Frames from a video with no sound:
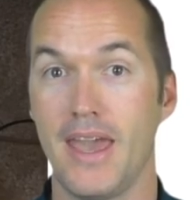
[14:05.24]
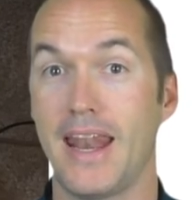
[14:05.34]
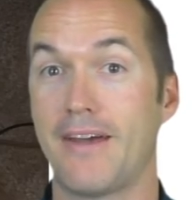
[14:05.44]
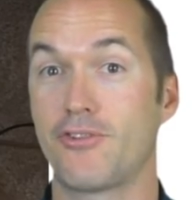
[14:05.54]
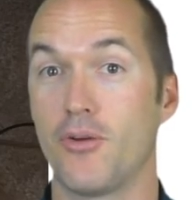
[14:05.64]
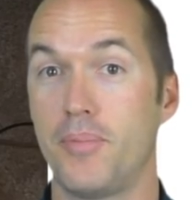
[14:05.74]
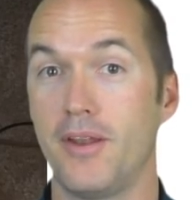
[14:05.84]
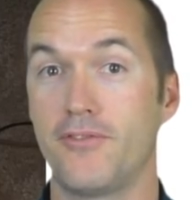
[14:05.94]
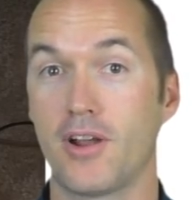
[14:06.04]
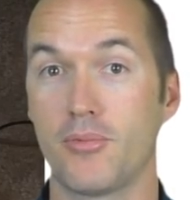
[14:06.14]
And after a bit
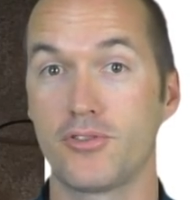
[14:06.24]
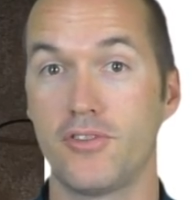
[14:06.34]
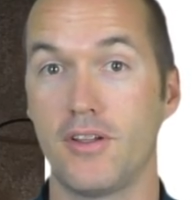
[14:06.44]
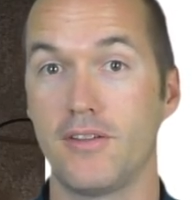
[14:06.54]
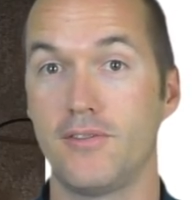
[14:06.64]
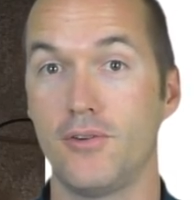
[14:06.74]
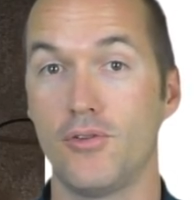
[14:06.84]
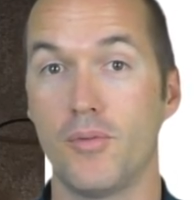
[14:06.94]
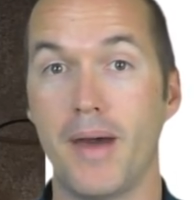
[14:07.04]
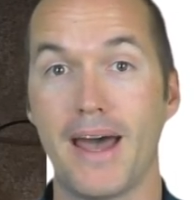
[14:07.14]
of troubleshooting due
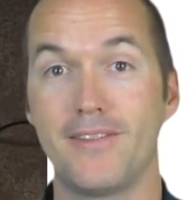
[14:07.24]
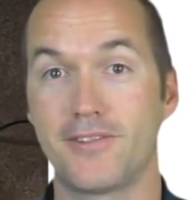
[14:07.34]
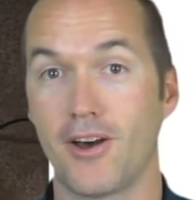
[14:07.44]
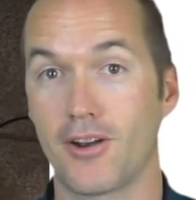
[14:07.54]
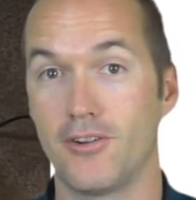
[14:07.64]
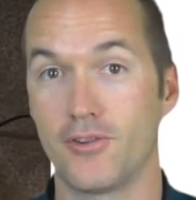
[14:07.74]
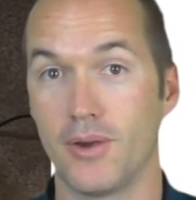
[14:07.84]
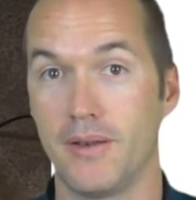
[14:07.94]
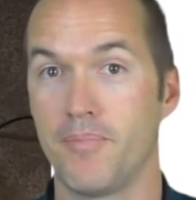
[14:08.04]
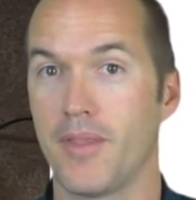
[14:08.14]
to a bad solder
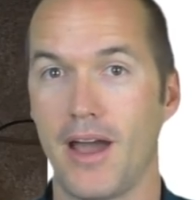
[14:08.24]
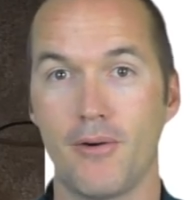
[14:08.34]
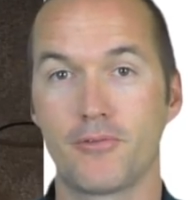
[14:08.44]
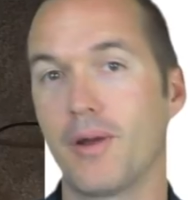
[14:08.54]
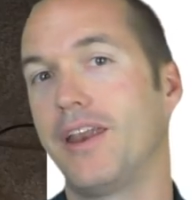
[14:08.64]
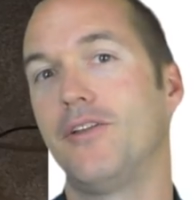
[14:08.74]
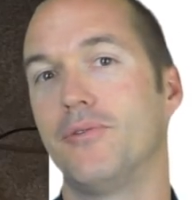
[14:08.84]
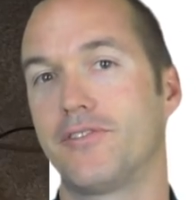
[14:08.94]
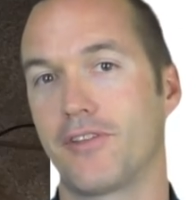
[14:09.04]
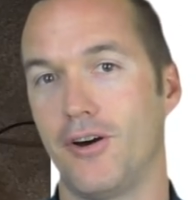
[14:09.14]
joint, I was ready to
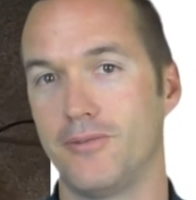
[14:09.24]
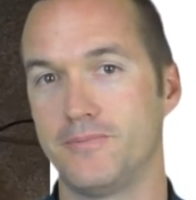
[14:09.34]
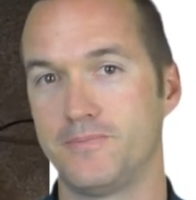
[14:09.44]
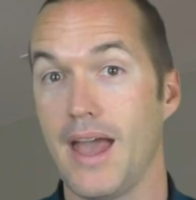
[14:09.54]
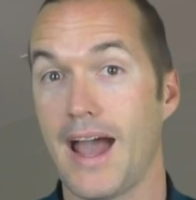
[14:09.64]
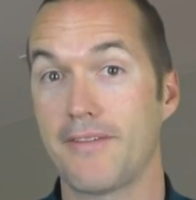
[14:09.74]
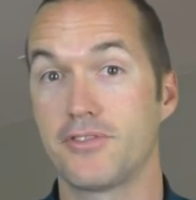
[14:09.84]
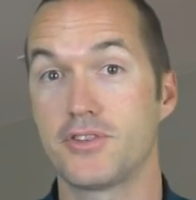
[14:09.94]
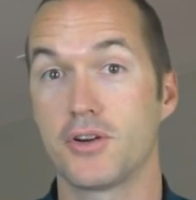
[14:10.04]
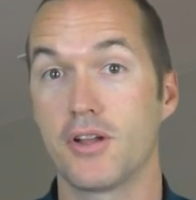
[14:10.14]
install.
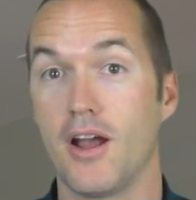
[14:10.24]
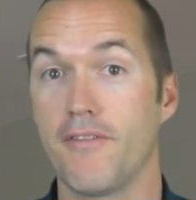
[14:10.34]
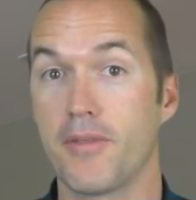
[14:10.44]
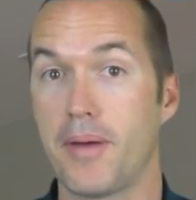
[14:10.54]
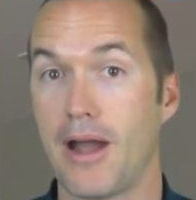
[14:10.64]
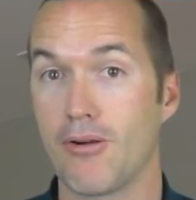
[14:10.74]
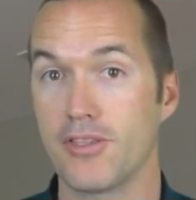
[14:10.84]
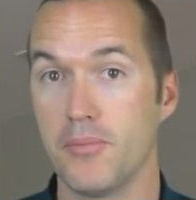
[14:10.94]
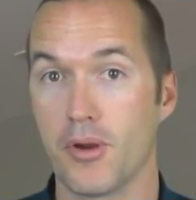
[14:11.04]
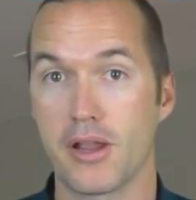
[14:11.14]
After turning off the power of
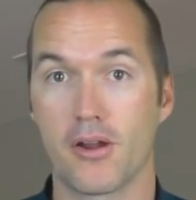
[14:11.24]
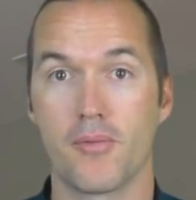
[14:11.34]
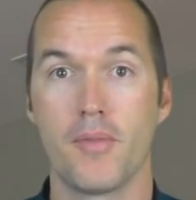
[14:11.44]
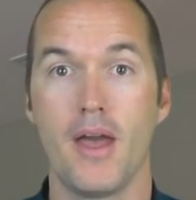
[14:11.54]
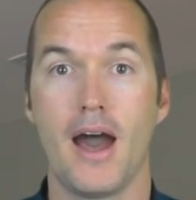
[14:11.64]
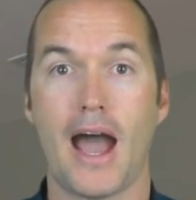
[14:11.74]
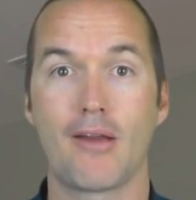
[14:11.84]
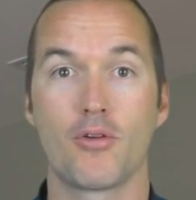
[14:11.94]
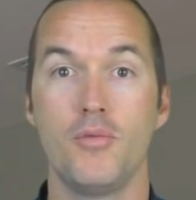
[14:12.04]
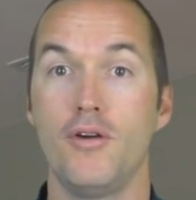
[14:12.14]
the breaker, I
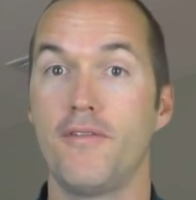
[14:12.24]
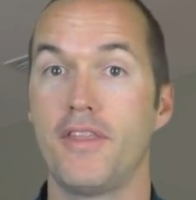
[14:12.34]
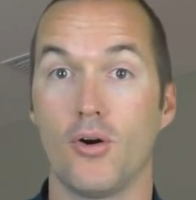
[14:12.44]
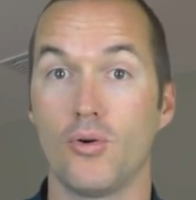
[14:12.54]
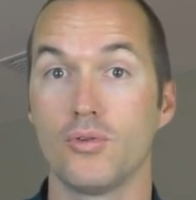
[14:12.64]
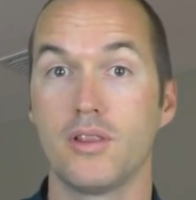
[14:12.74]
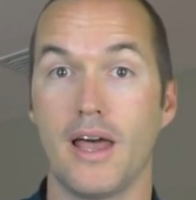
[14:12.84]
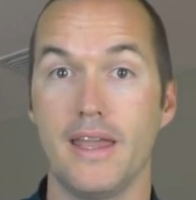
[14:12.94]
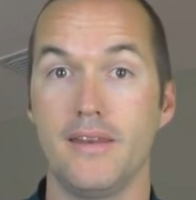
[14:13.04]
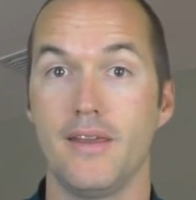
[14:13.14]
removed the old
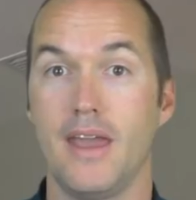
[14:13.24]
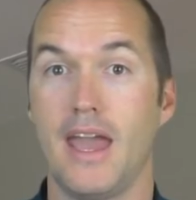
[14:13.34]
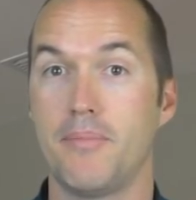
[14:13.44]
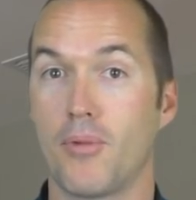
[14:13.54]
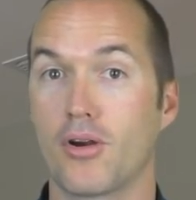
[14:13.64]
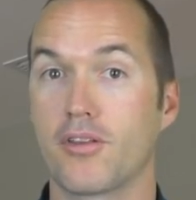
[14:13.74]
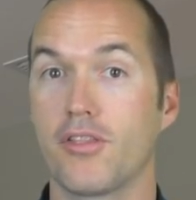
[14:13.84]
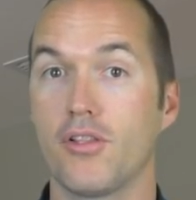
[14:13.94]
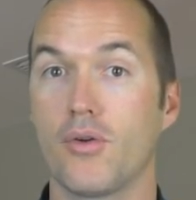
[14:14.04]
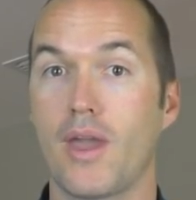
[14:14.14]
light and marked
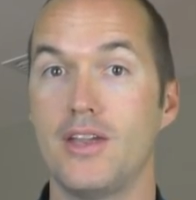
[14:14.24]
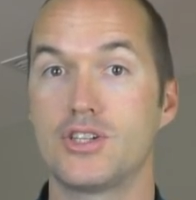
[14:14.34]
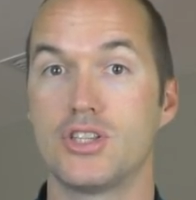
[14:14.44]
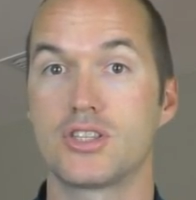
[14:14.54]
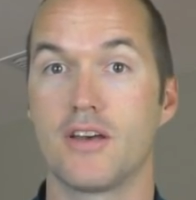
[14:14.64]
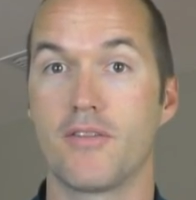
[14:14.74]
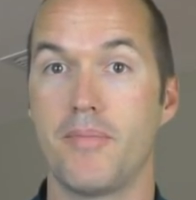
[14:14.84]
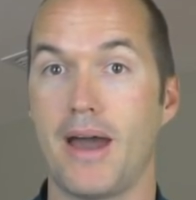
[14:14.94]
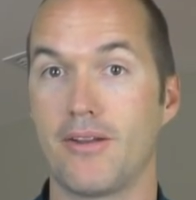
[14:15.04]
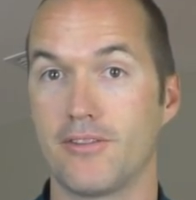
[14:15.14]
the locations of the
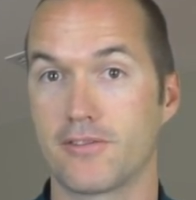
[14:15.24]
mounting